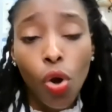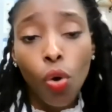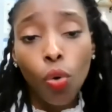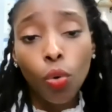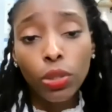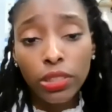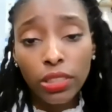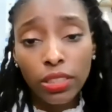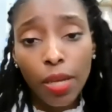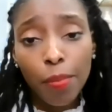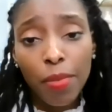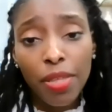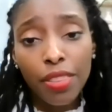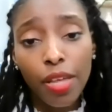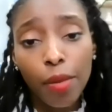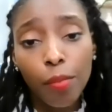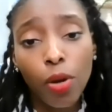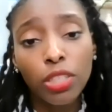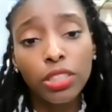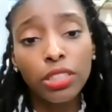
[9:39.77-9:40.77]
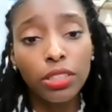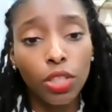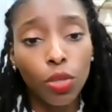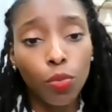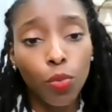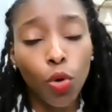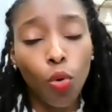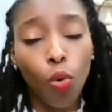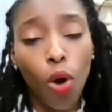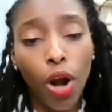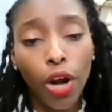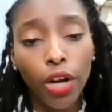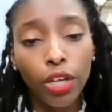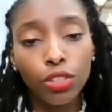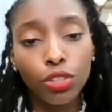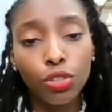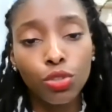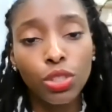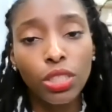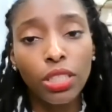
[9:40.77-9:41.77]
or some of them are still
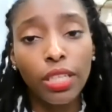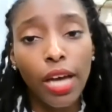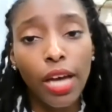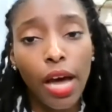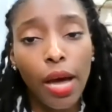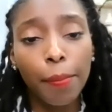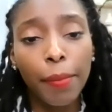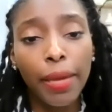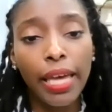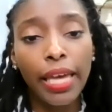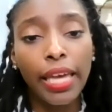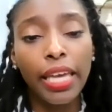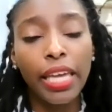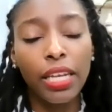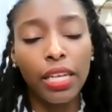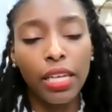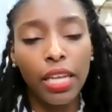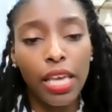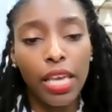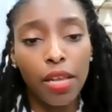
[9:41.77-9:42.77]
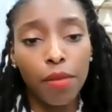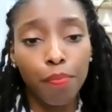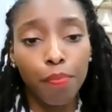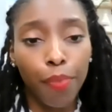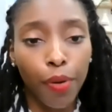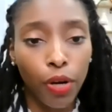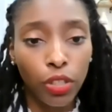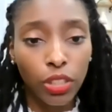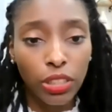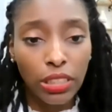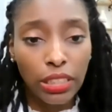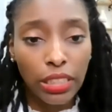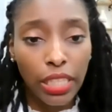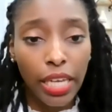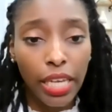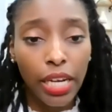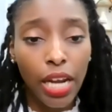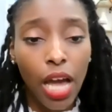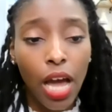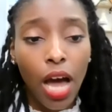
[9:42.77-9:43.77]
requiring you to come in
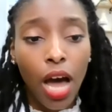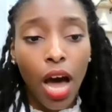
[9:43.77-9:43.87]
person.